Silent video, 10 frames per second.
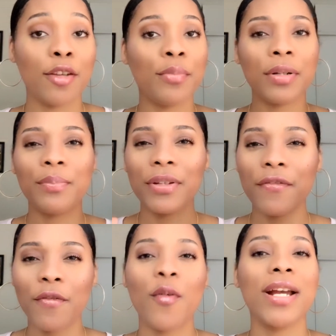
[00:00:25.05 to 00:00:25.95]
But
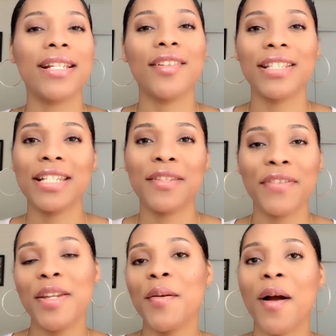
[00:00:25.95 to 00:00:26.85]
before I start this
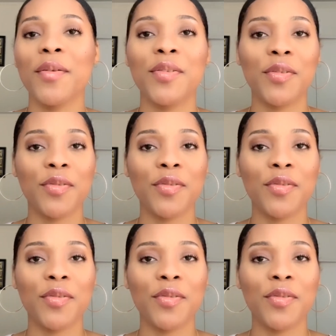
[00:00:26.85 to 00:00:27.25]
video, I want you to